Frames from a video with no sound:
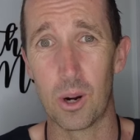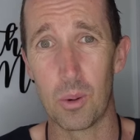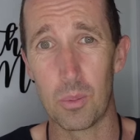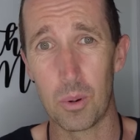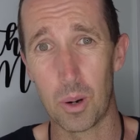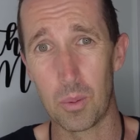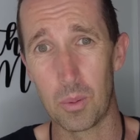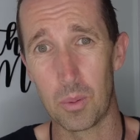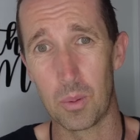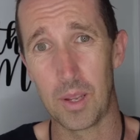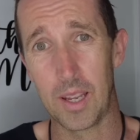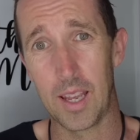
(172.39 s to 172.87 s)
I'll
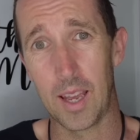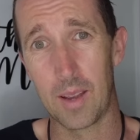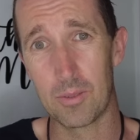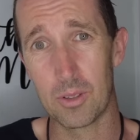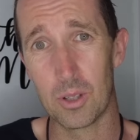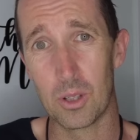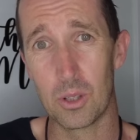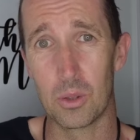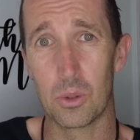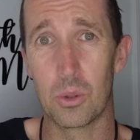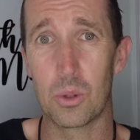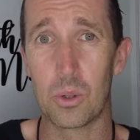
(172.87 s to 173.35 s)
probably have
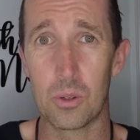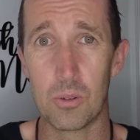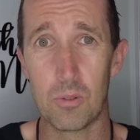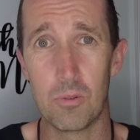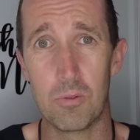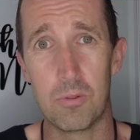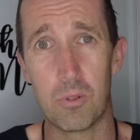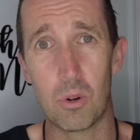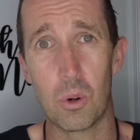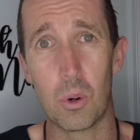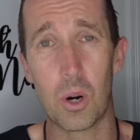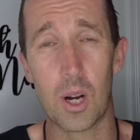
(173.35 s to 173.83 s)
to look
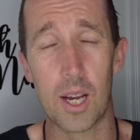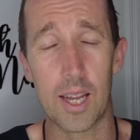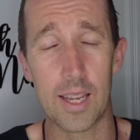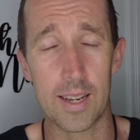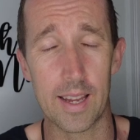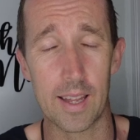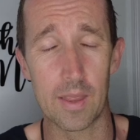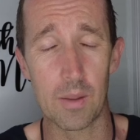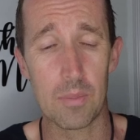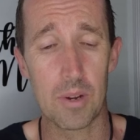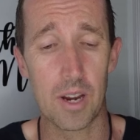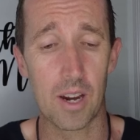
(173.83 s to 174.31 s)
for
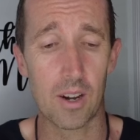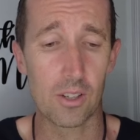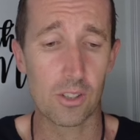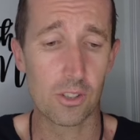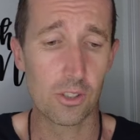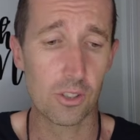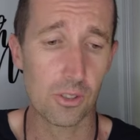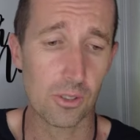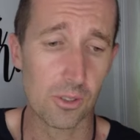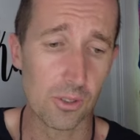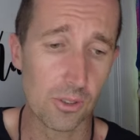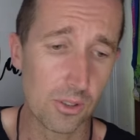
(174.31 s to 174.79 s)
another pair of
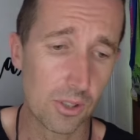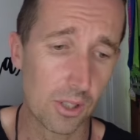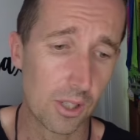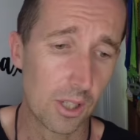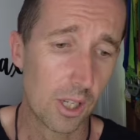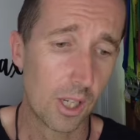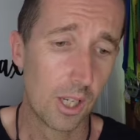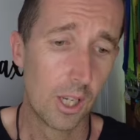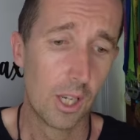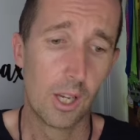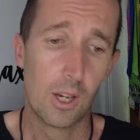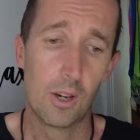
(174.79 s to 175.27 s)
shoes
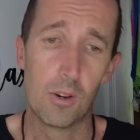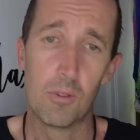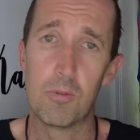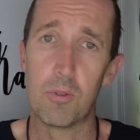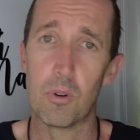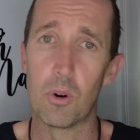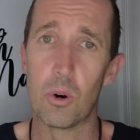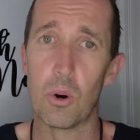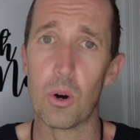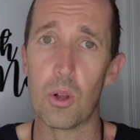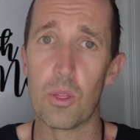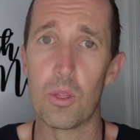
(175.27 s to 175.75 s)

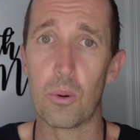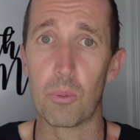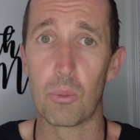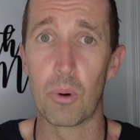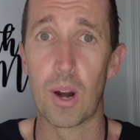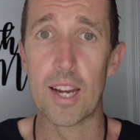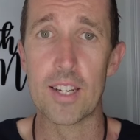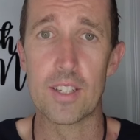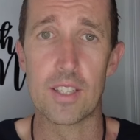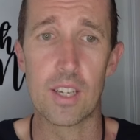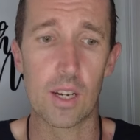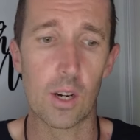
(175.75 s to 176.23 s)
for the
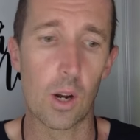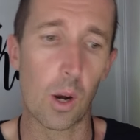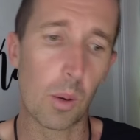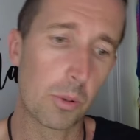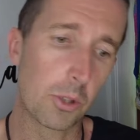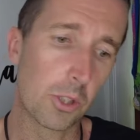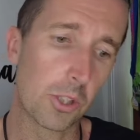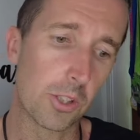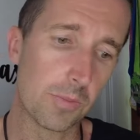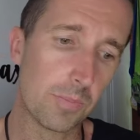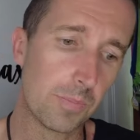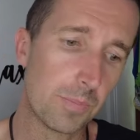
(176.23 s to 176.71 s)
racing
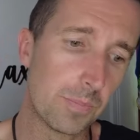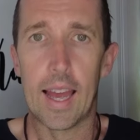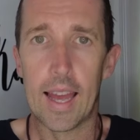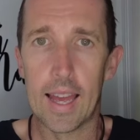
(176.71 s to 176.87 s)
option.